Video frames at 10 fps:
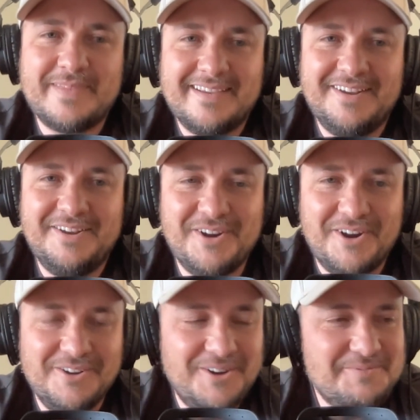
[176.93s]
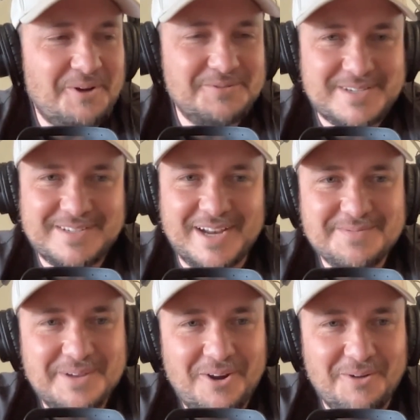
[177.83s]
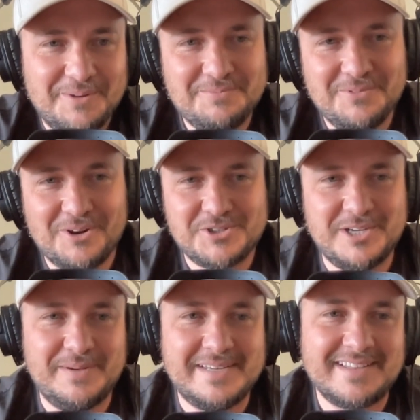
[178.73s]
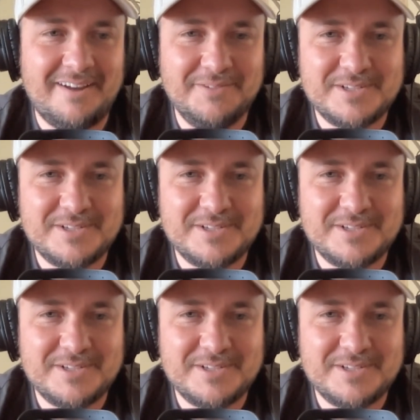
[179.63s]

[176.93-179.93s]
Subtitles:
It obviously sounds a bit odd, but a lot of chippies love the